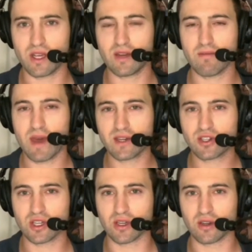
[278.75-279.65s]
He had
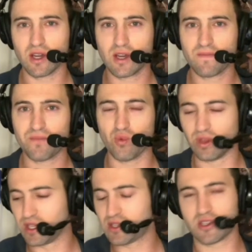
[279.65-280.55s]
mentioned
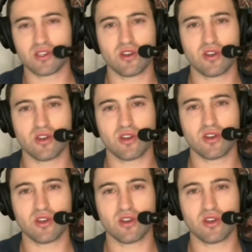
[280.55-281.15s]
when Lisa Salter, I